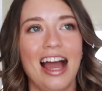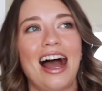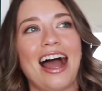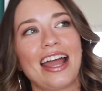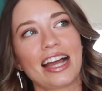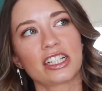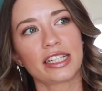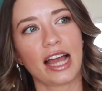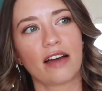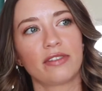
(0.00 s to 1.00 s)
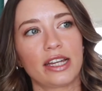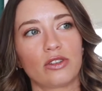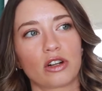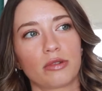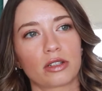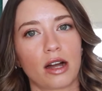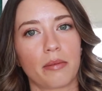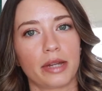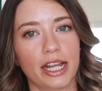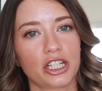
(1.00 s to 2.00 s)
I actually have like normal
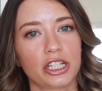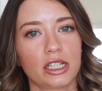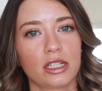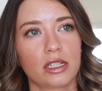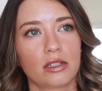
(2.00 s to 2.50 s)
combination